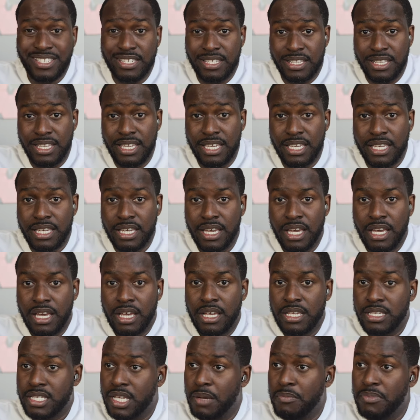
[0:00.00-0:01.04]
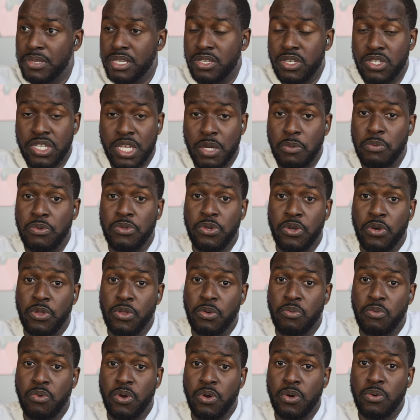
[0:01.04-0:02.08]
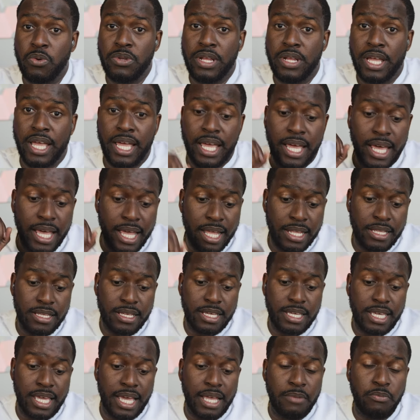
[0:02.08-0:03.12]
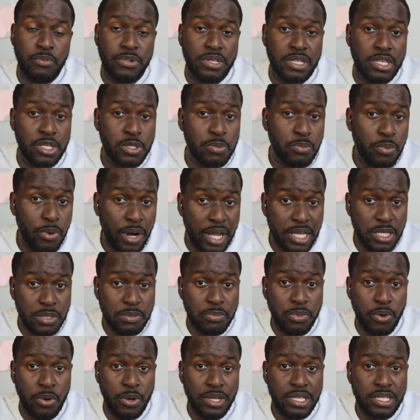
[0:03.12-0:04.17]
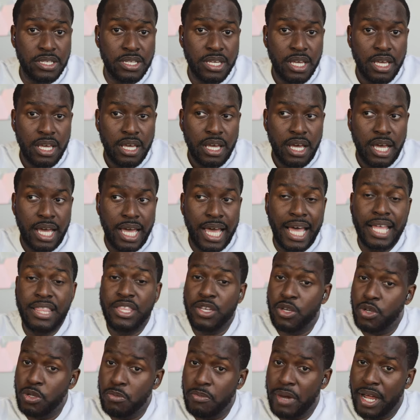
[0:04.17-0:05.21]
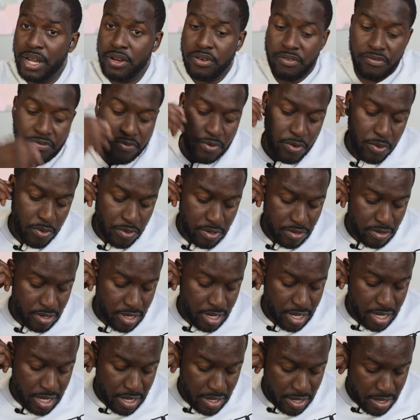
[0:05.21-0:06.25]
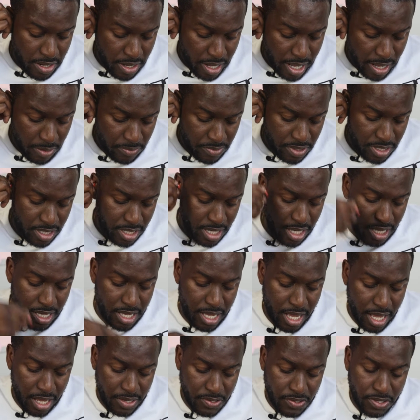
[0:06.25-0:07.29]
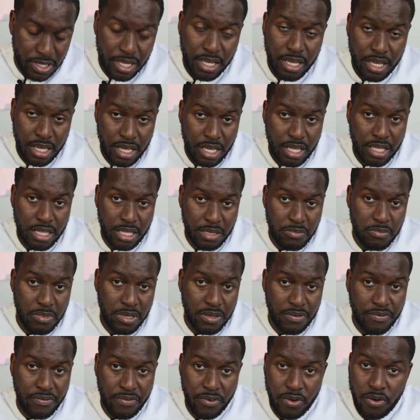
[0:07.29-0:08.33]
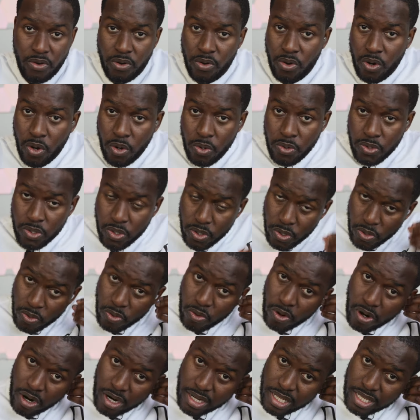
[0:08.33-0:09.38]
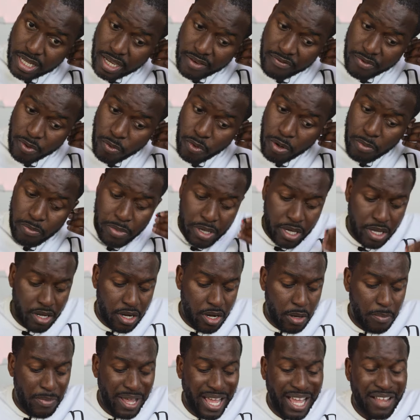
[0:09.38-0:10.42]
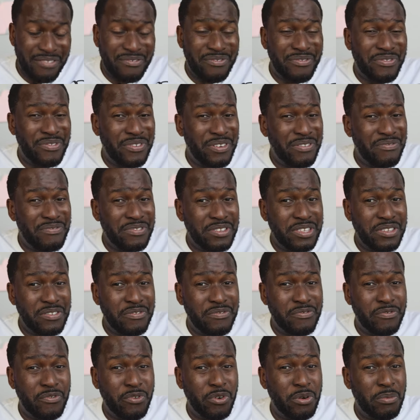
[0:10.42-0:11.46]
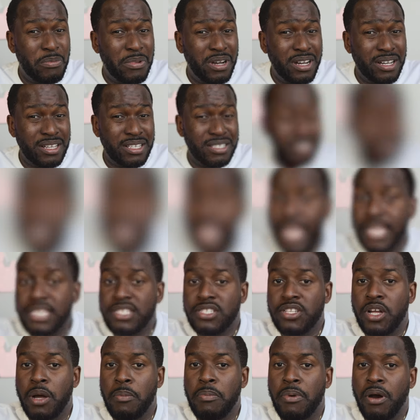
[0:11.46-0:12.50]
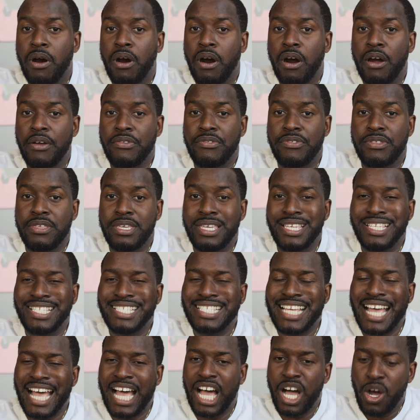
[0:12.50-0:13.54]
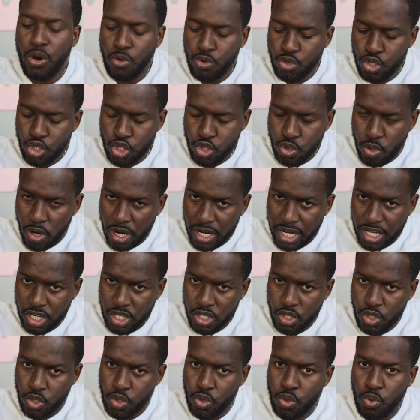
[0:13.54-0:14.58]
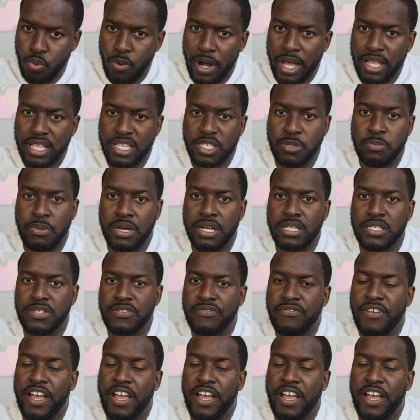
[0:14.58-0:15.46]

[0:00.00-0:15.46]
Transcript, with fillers: sleek, something to take with you on the road. And again, with this price point and a good microphone, uh, I would say yes, the Mifo O2 are definitely worth picking up at 54 bucks. Next up are the TaoTronics True Wireless Buds